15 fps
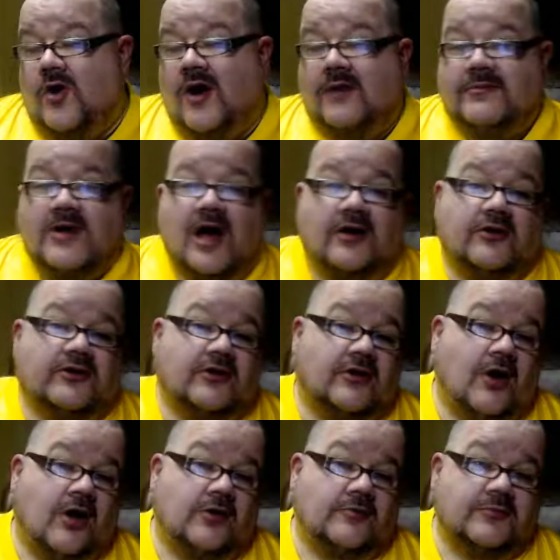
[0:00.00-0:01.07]
I'm not going to
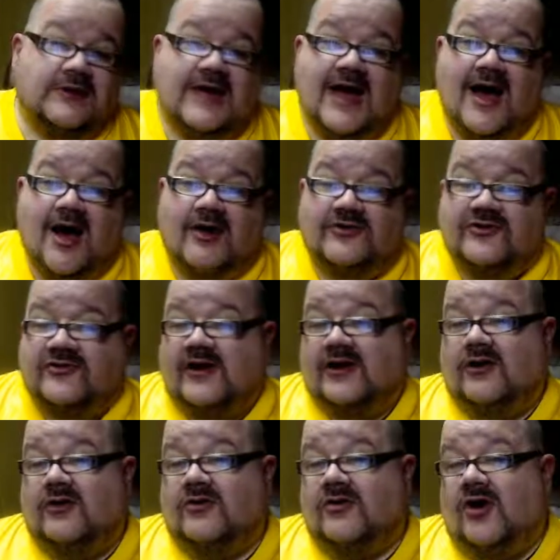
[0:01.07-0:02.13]
call them Real, just like I
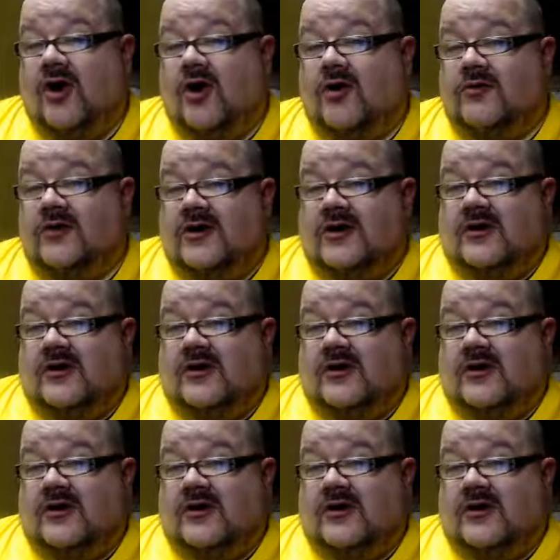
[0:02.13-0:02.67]
don't call